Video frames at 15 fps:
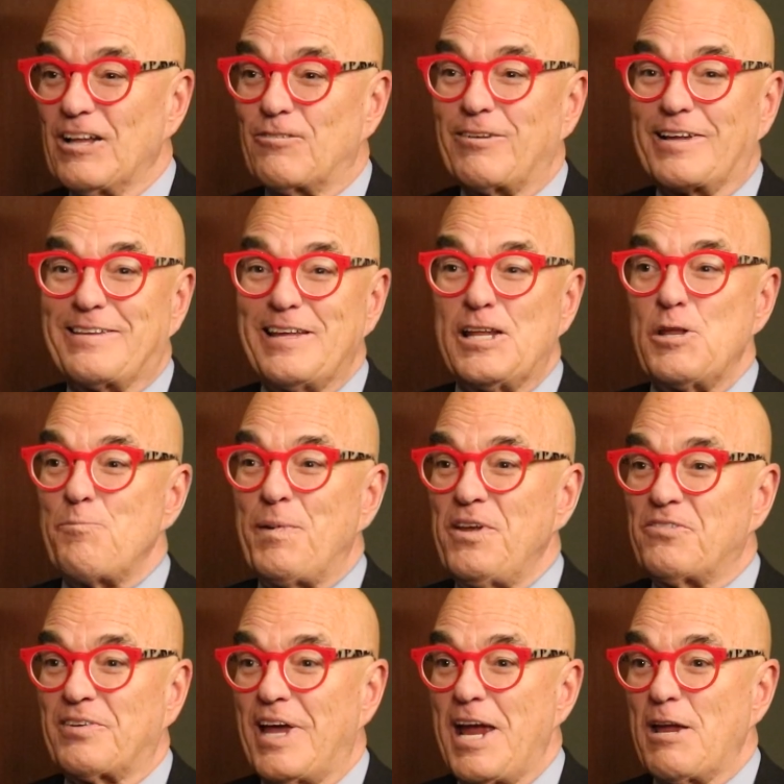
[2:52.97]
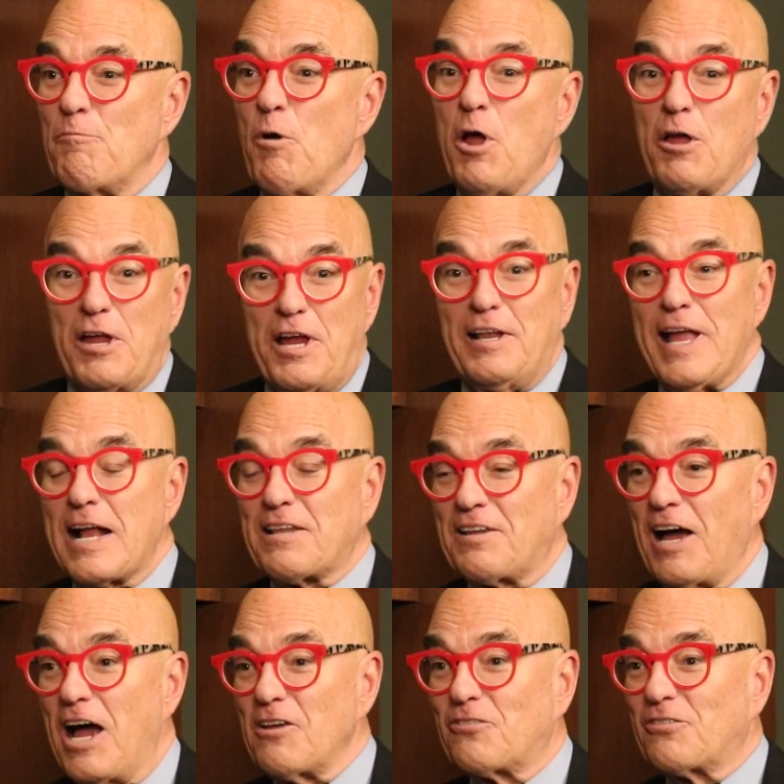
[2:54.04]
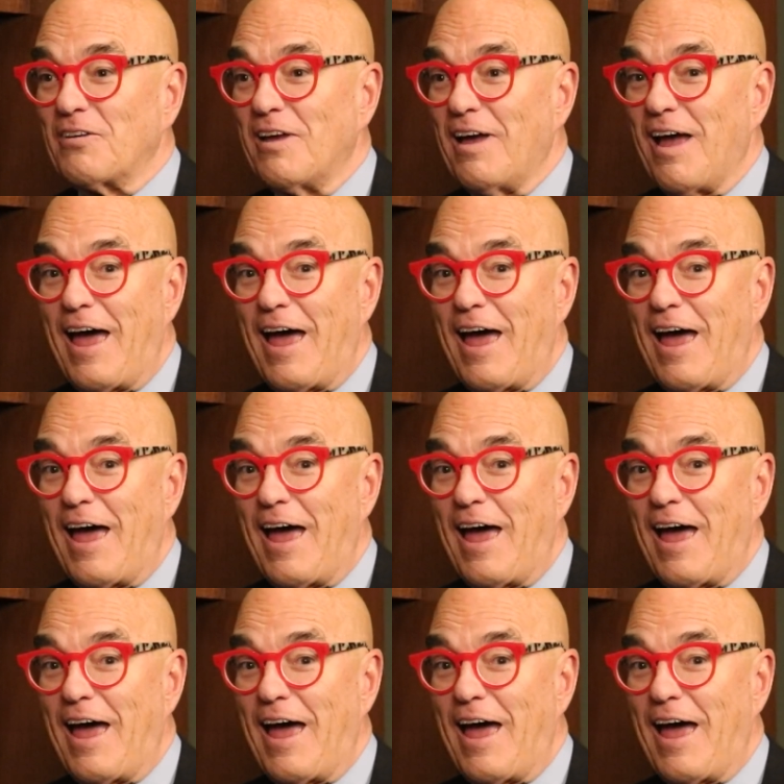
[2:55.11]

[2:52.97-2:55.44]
It's like the NDP saying, elect us,